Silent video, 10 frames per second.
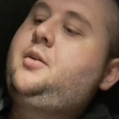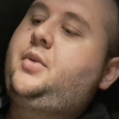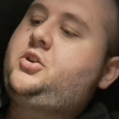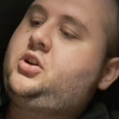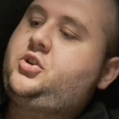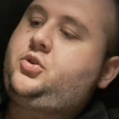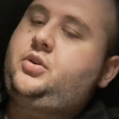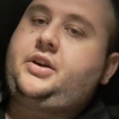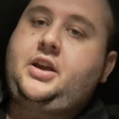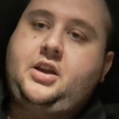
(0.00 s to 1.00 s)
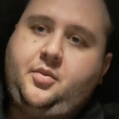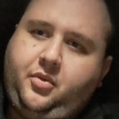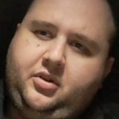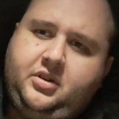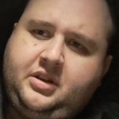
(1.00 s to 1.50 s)
might not show on
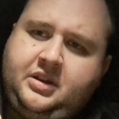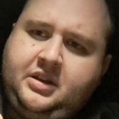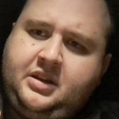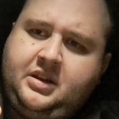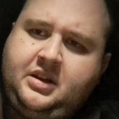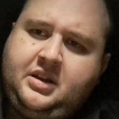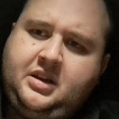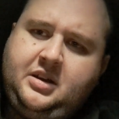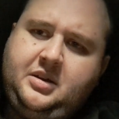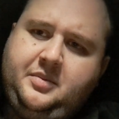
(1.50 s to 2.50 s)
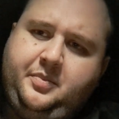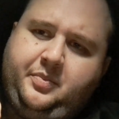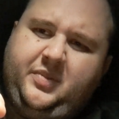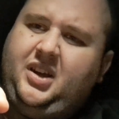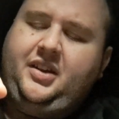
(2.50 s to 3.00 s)
camera.
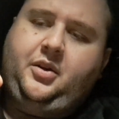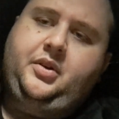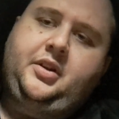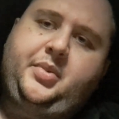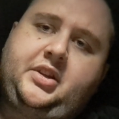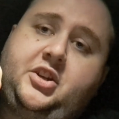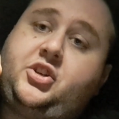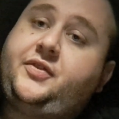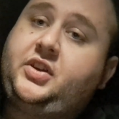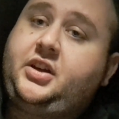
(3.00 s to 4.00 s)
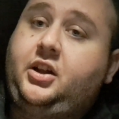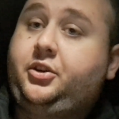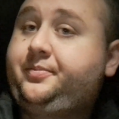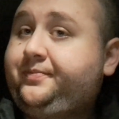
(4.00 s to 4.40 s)
No, not really, but they shift in color.